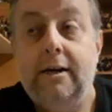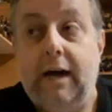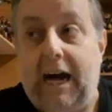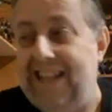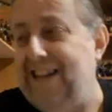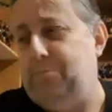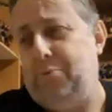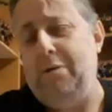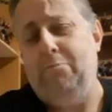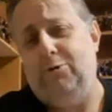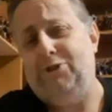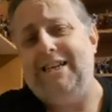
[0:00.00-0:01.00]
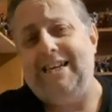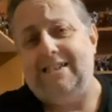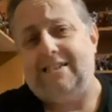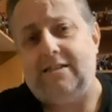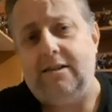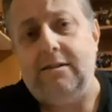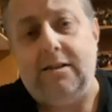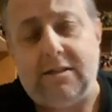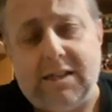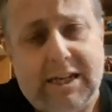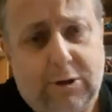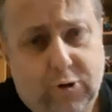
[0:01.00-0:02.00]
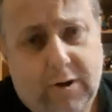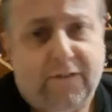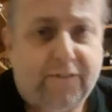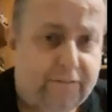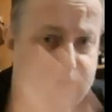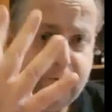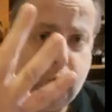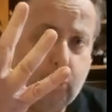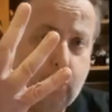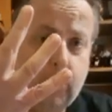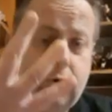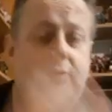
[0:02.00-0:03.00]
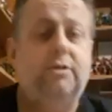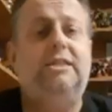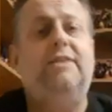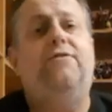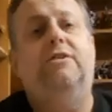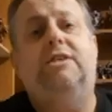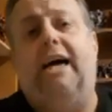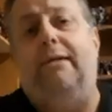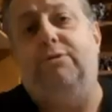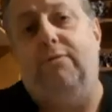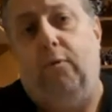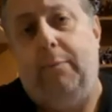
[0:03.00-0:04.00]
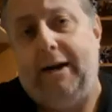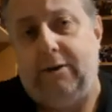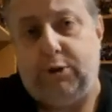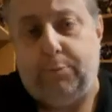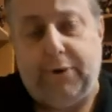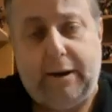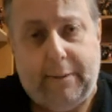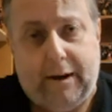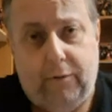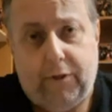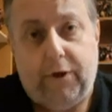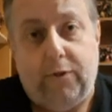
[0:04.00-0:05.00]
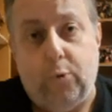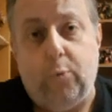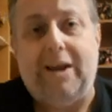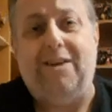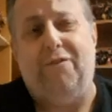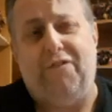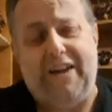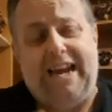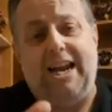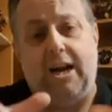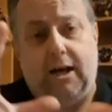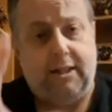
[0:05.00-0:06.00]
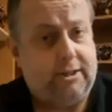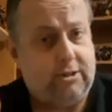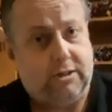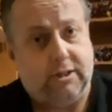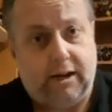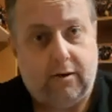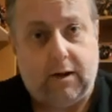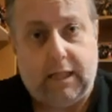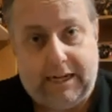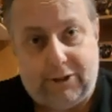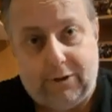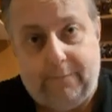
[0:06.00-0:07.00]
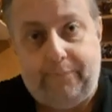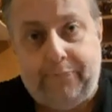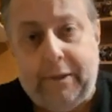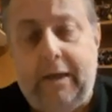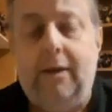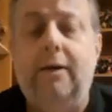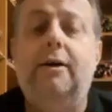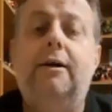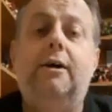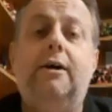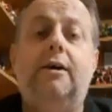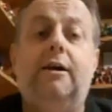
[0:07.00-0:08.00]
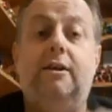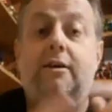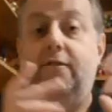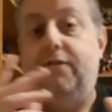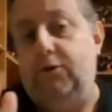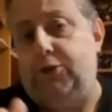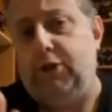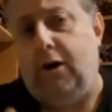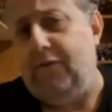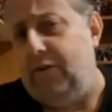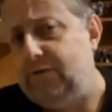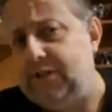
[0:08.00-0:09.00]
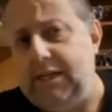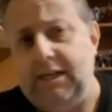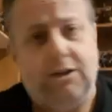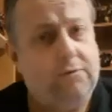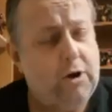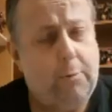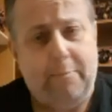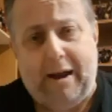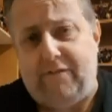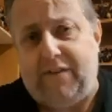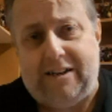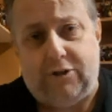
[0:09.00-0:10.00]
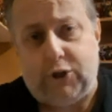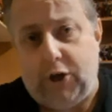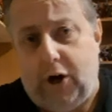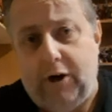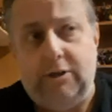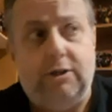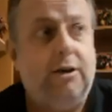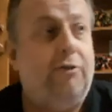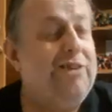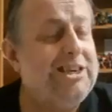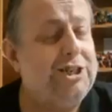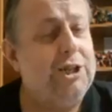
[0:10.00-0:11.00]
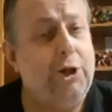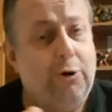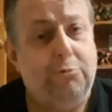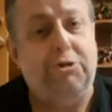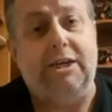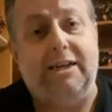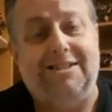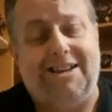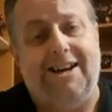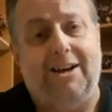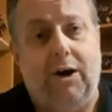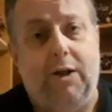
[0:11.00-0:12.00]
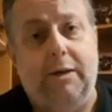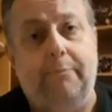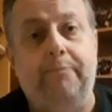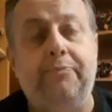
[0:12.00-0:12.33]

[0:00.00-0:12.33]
And that pretty much is, there's literally 4 different types of Omega Supreme out there that we could fit in our Legend Scale collection. First off, obviously, you've got MechFans Toys, the original OG as I call him,